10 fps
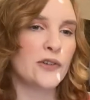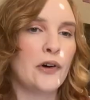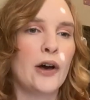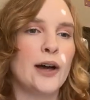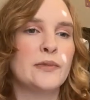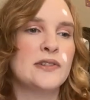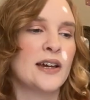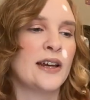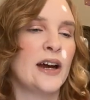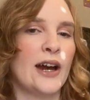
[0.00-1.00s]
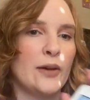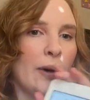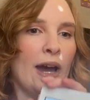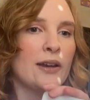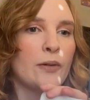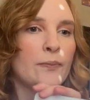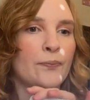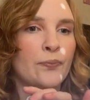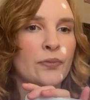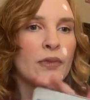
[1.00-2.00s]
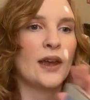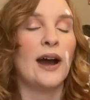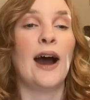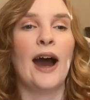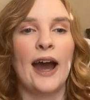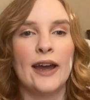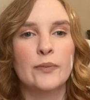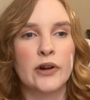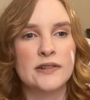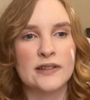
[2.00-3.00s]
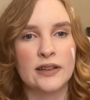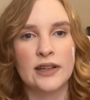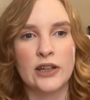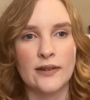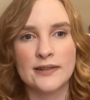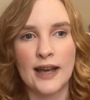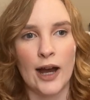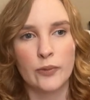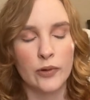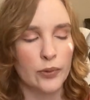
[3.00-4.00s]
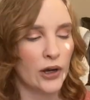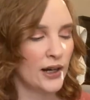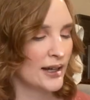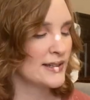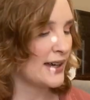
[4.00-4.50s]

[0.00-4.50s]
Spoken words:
of all, I'm using an iPad. I personally use Apple products.